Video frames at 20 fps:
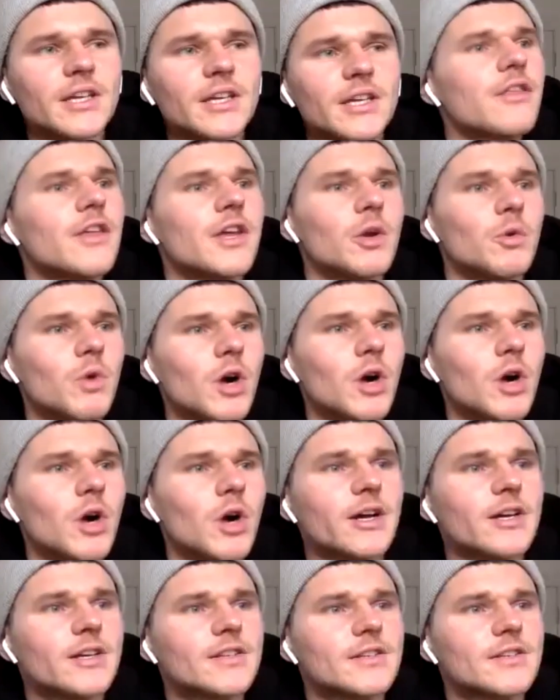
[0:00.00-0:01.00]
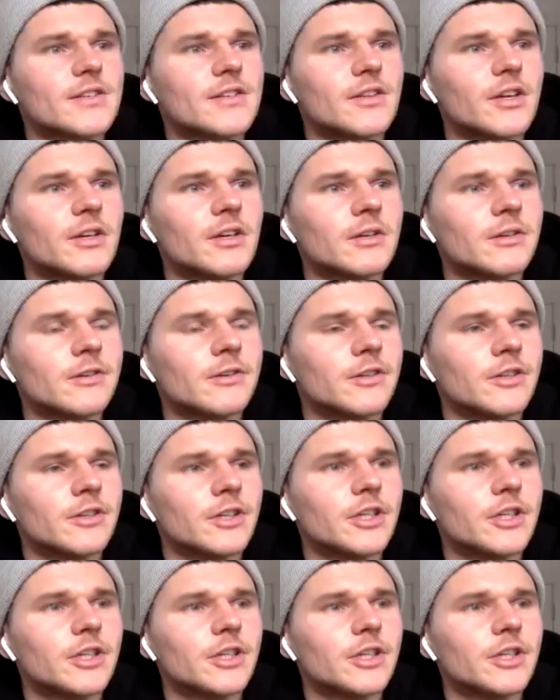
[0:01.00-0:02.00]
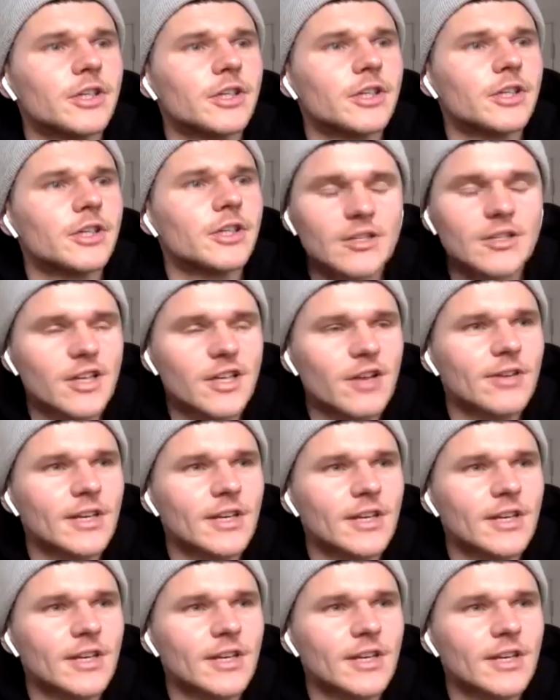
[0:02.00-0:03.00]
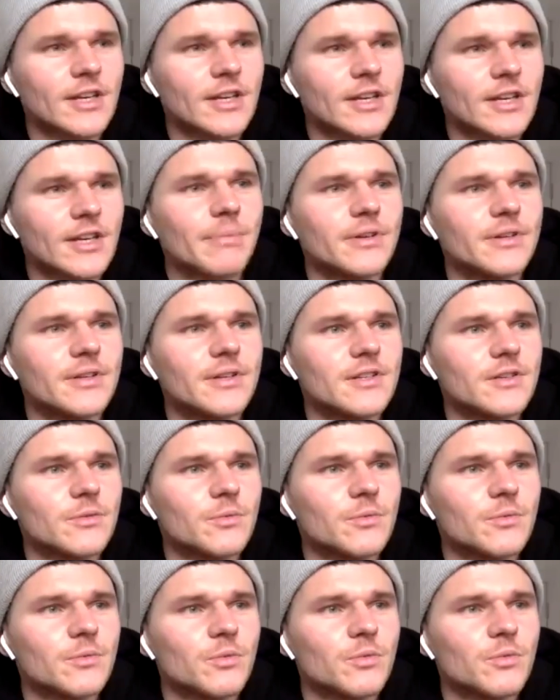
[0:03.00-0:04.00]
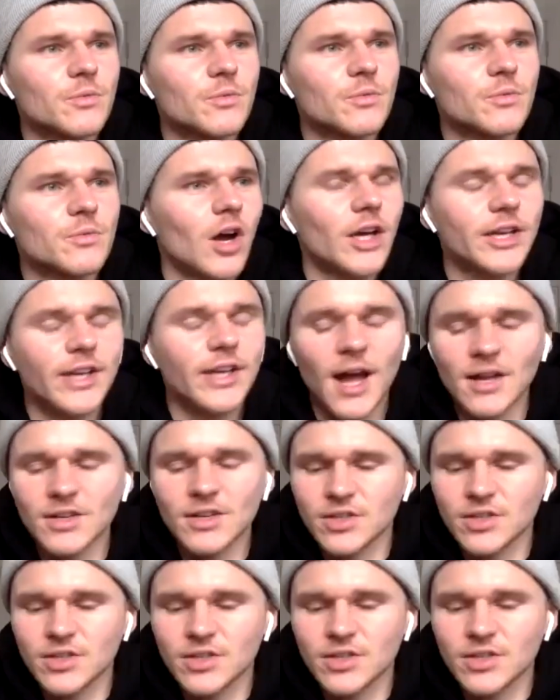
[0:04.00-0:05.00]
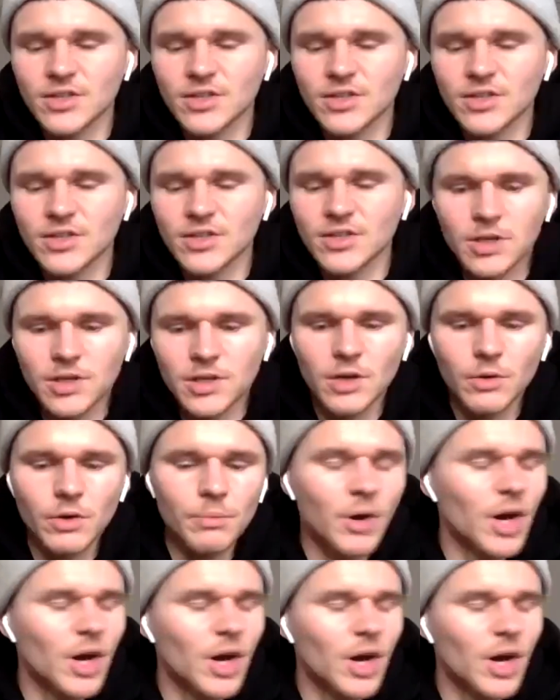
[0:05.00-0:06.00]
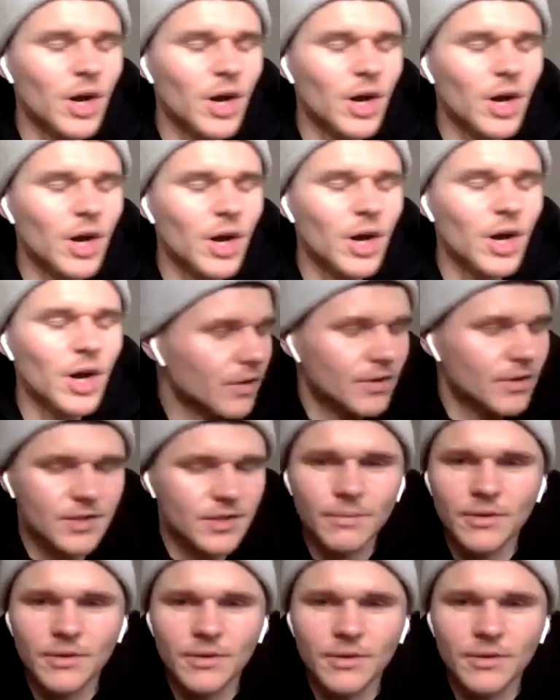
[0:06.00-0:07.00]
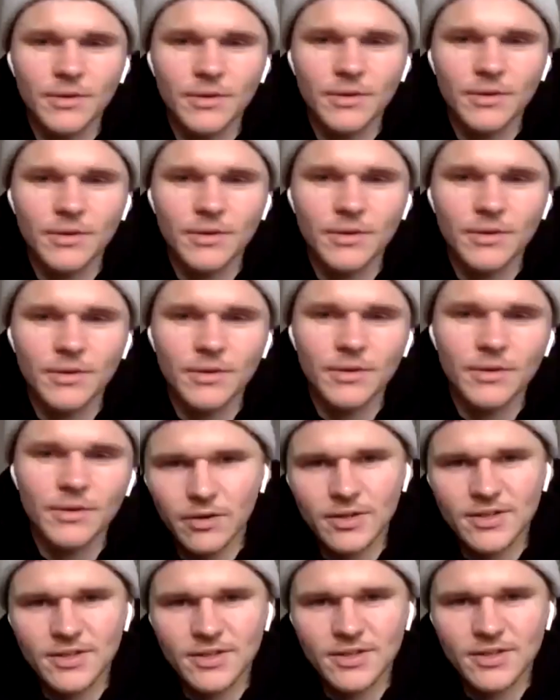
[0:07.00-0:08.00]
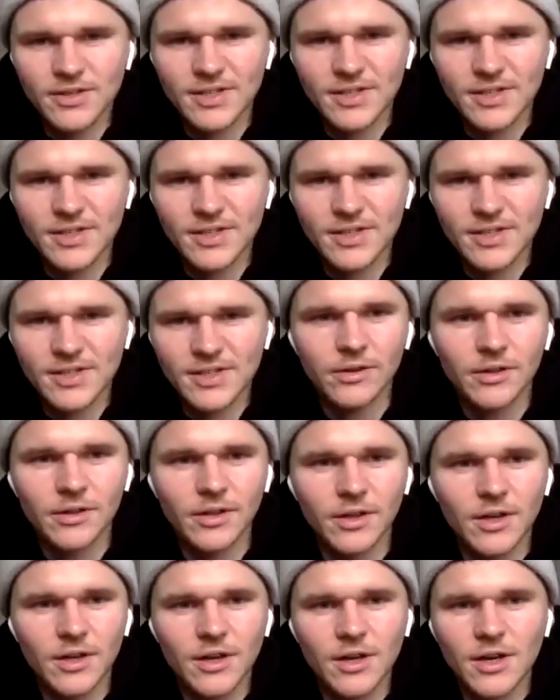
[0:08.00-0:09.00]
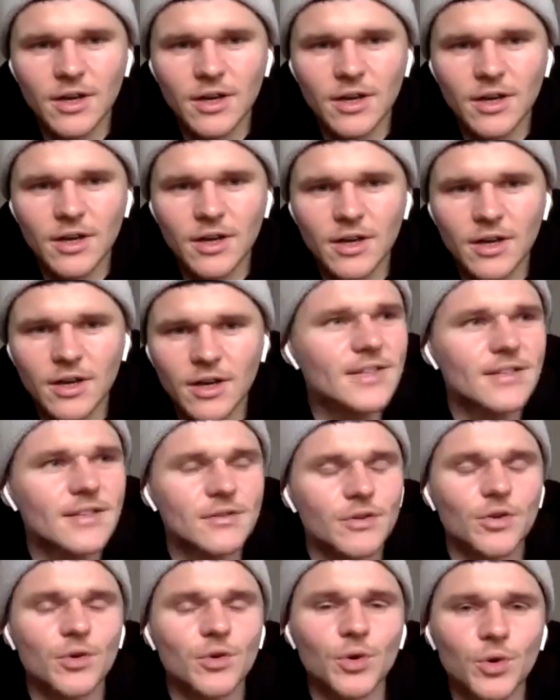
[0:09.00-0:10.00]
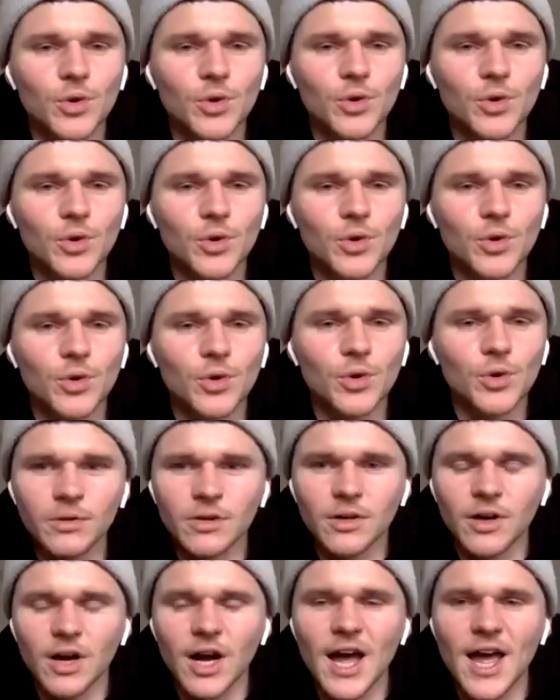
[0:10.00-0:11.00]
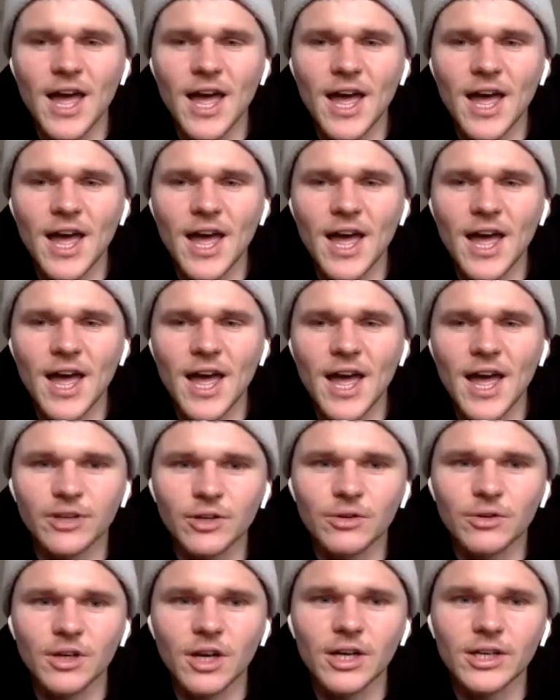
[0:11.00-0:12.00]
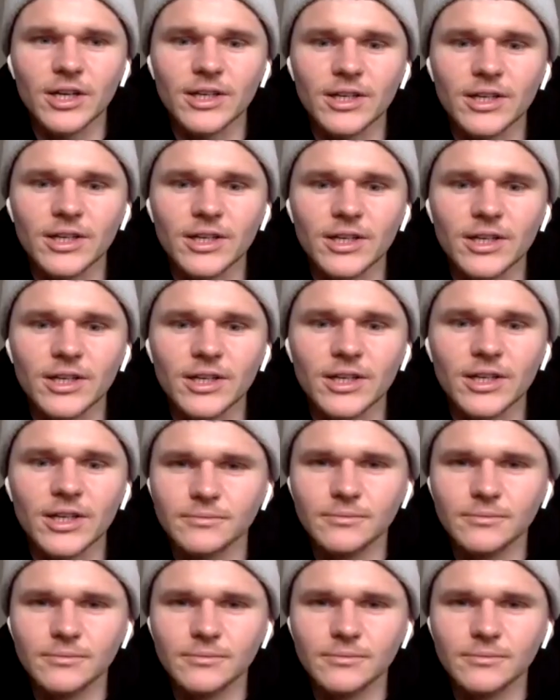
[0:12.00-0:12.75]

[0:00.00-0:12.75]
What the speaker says: is nothing worse than, it happens every now and then, it happens. And I catch us with, we might have a movie on or something and we're both sat on our phone. Like, this is awful. I hate to feel like